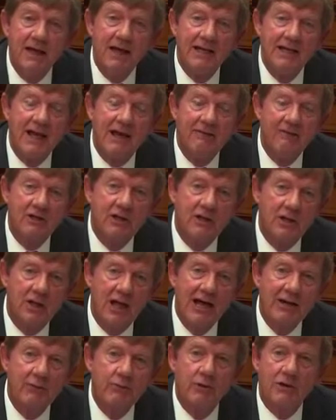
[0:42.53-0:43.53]
And you have a
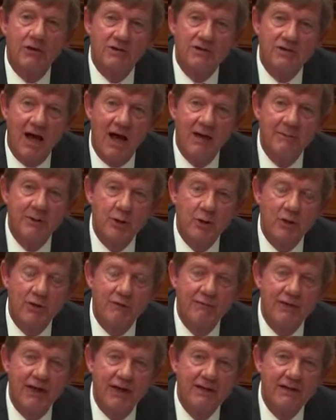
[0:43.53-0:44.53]
collateral, a domino
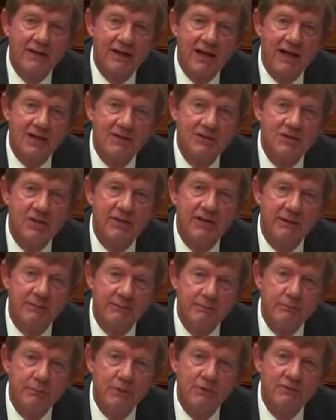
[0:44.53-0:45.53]
effect that actually
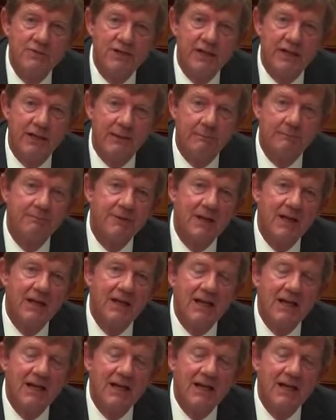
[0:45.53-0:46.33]
moves in.